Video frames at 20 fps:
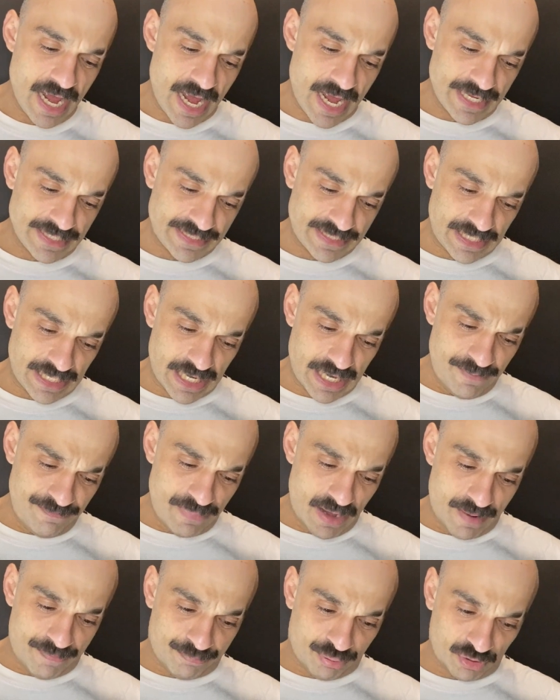
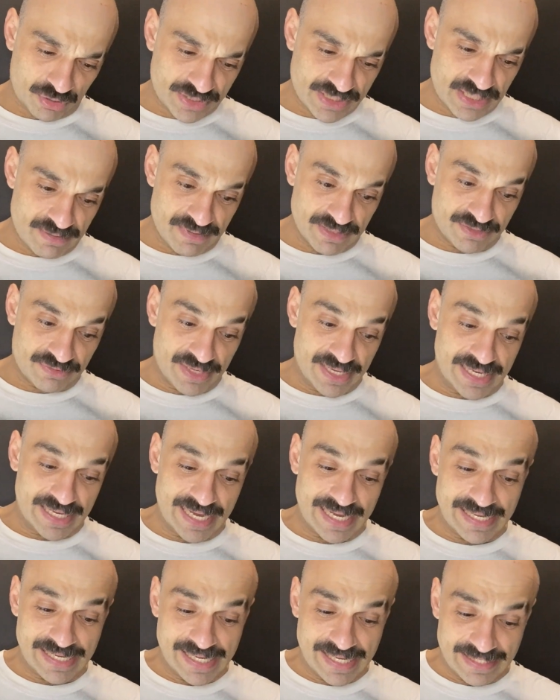asleep
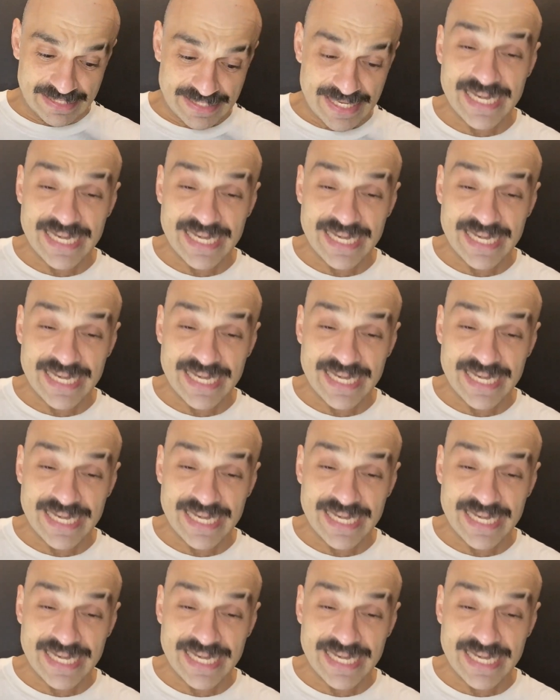approximately